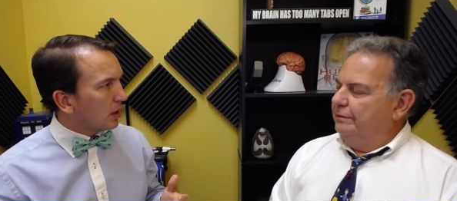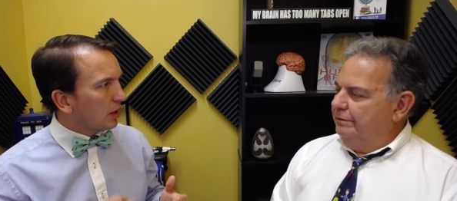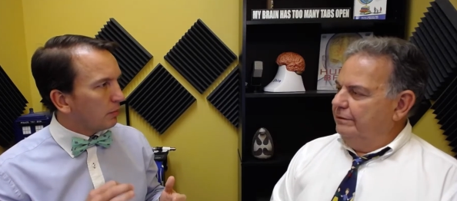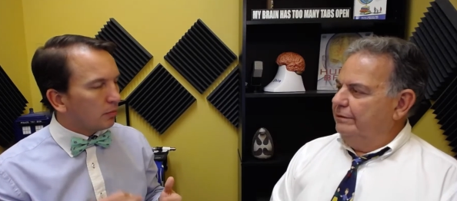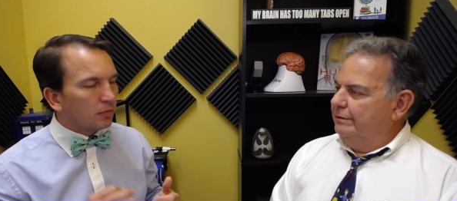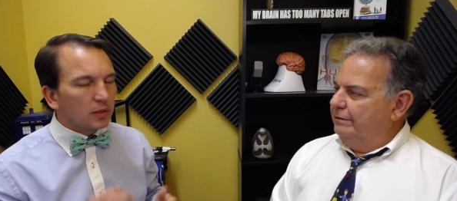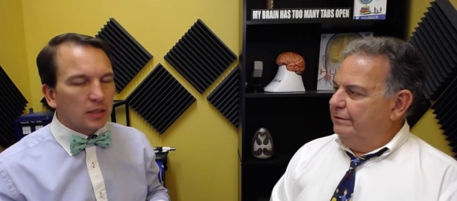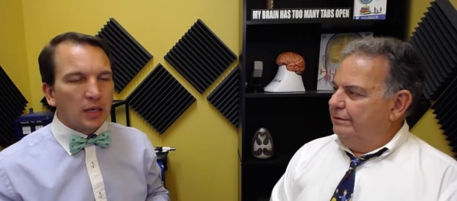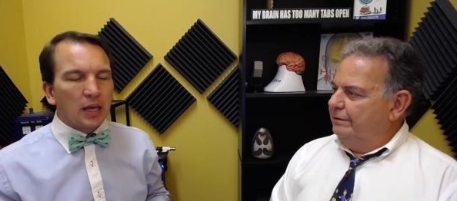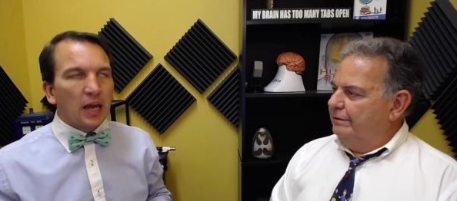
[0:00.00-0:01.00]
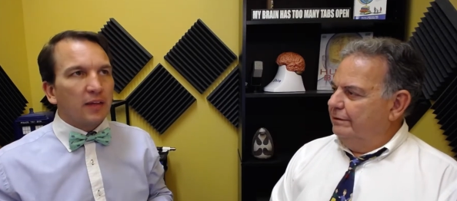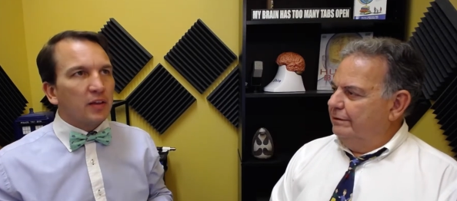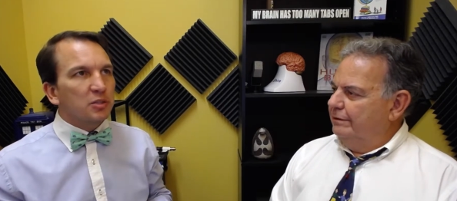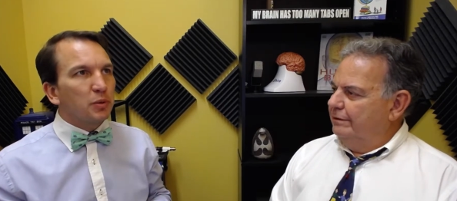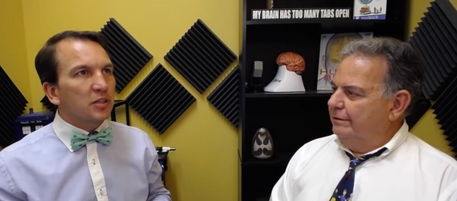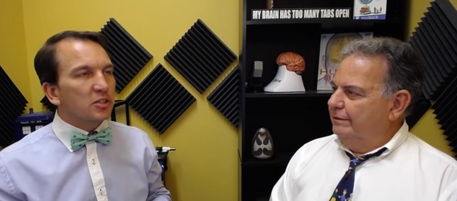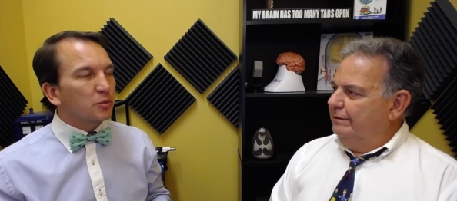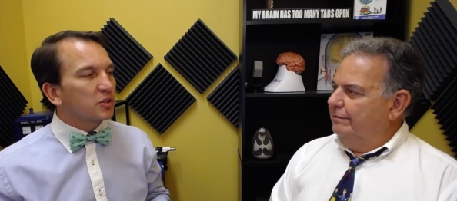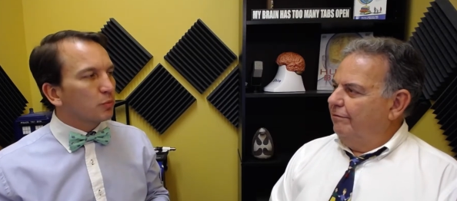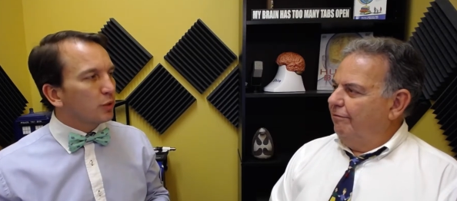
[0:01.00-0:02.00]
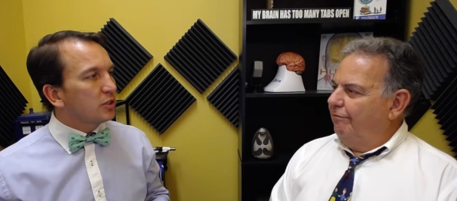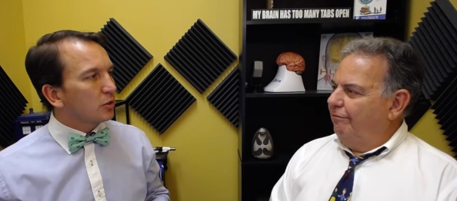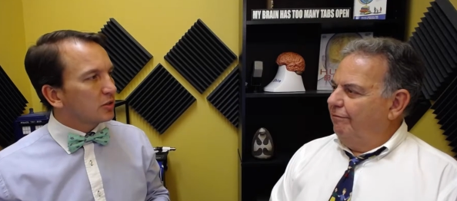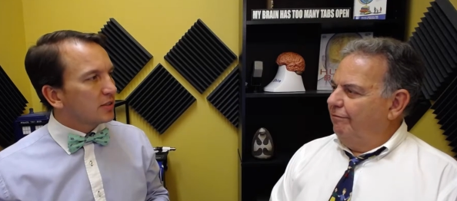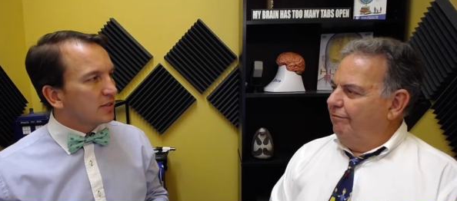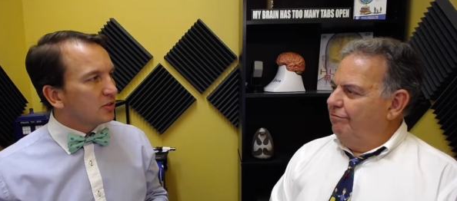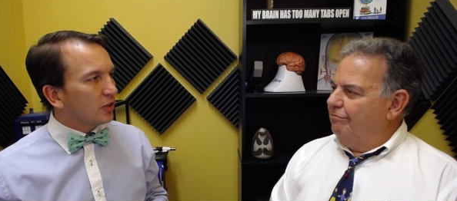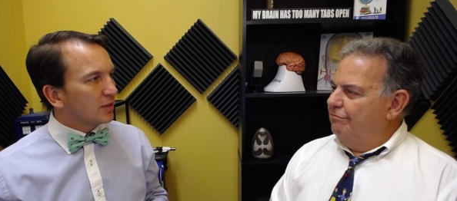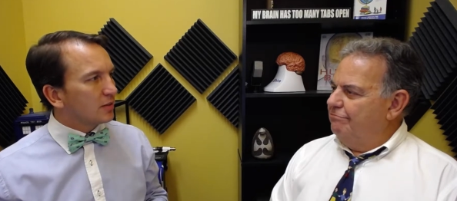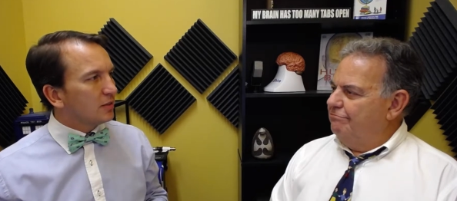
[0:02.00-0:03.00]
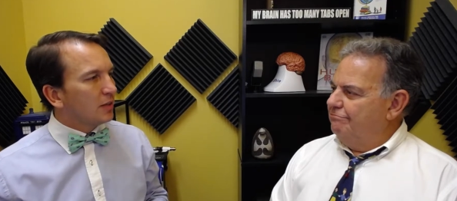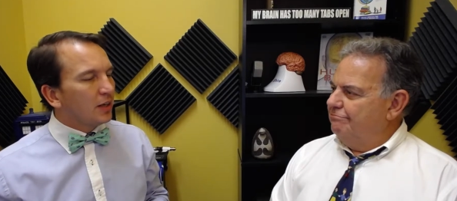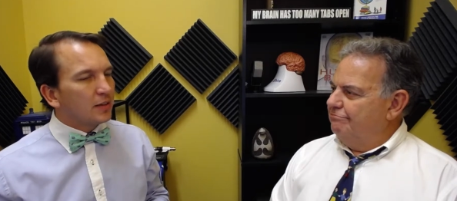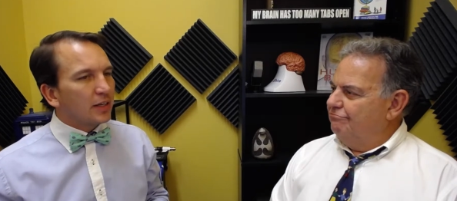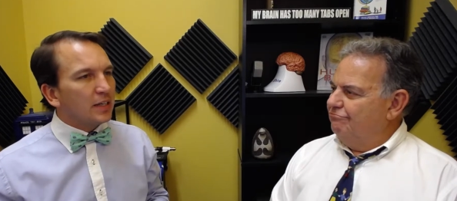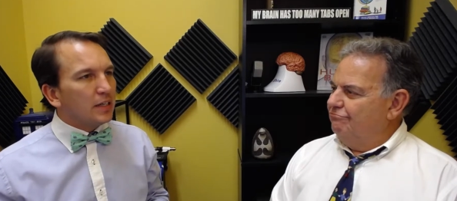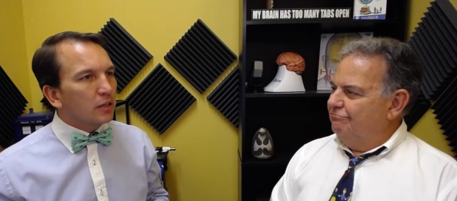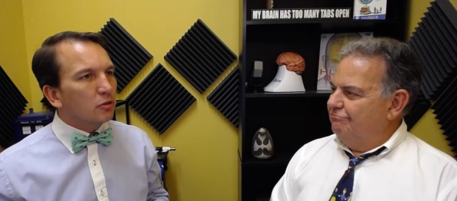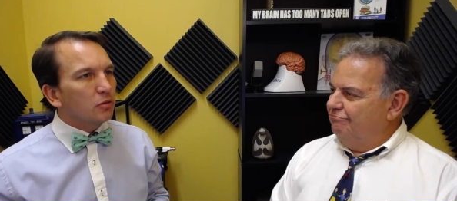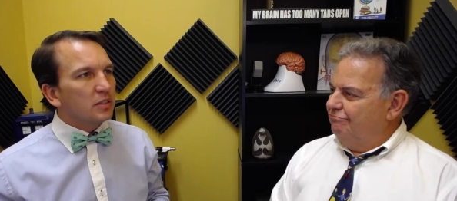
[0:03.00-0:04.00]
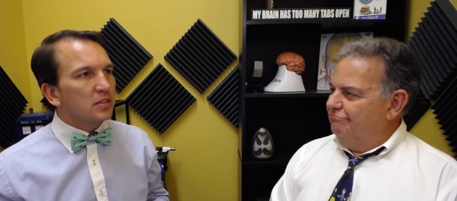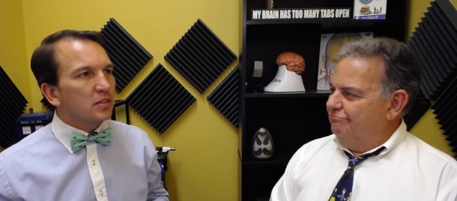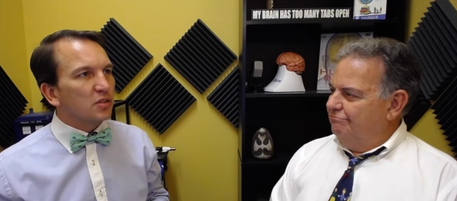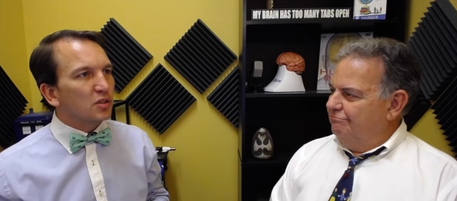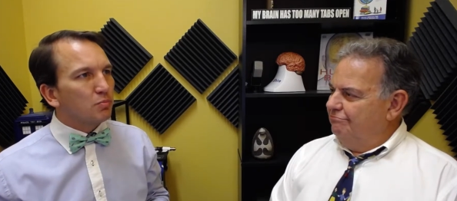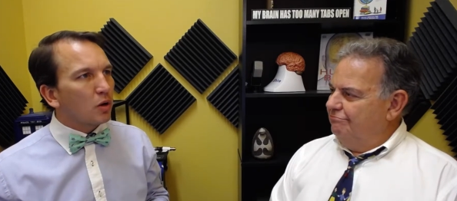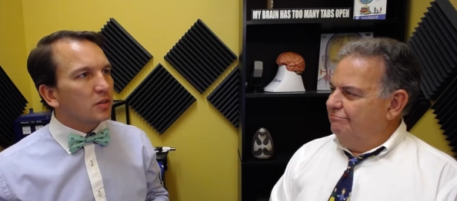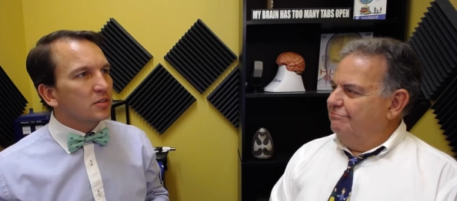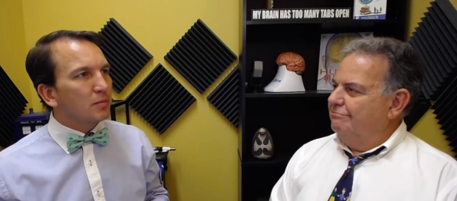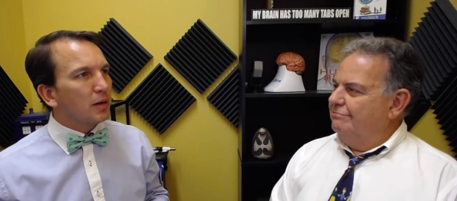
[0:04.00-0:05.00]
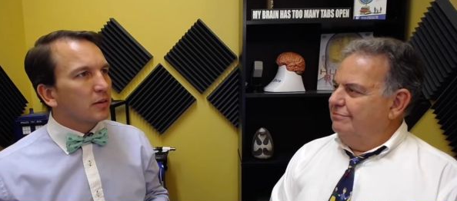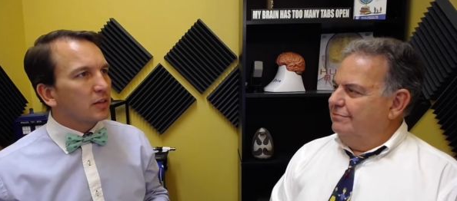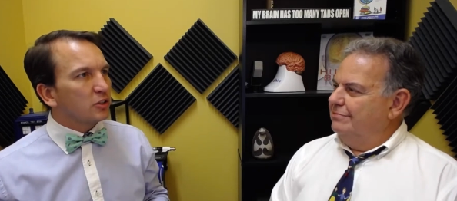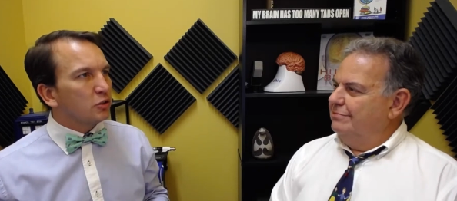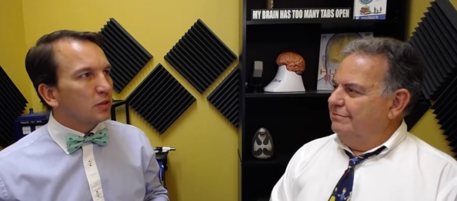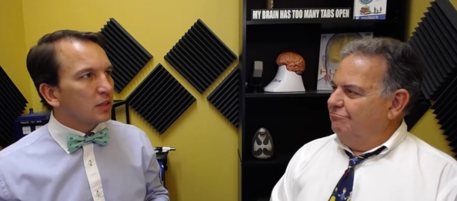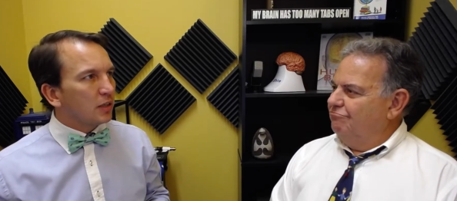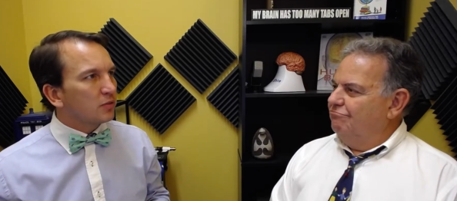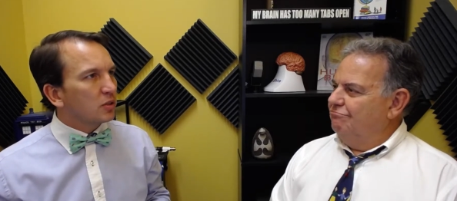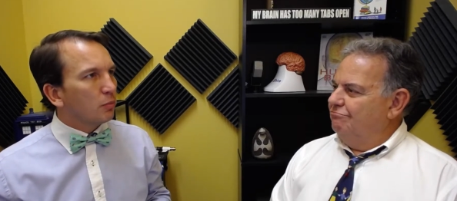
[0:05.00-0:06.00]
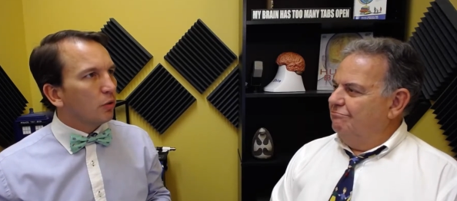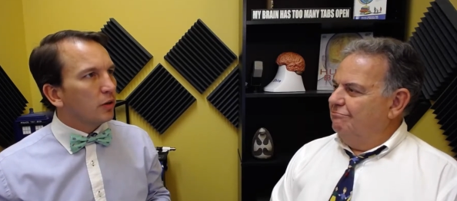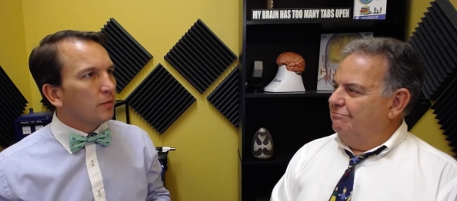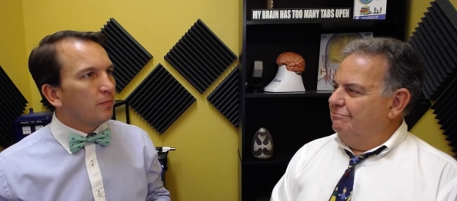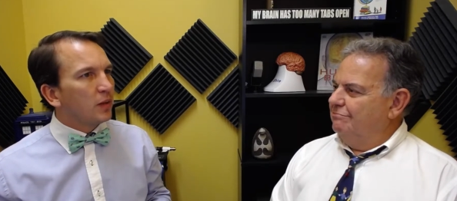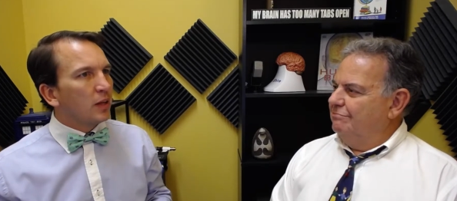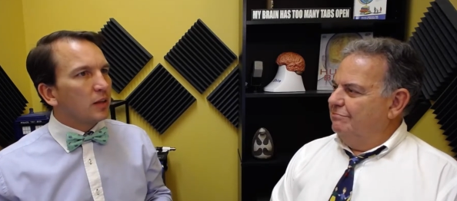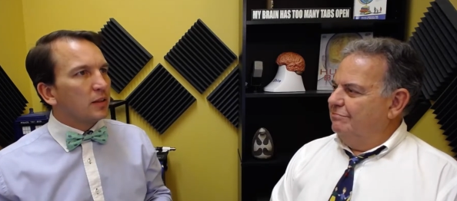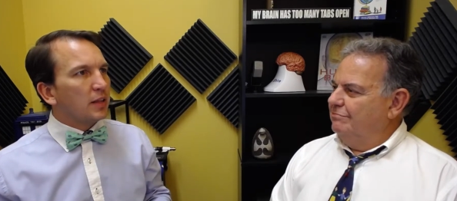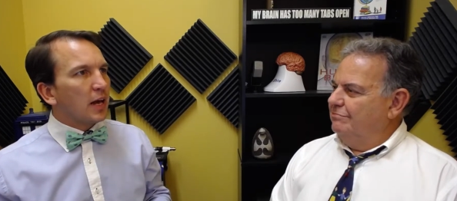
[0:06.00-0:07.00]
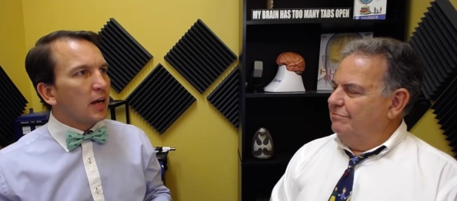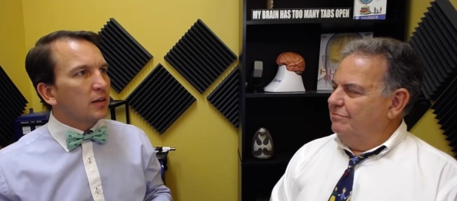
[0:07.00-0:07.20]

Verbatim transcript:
Speaker 1: Um, and that's because there was some research that suggested that a nickel is the smallest amount that you could give someone that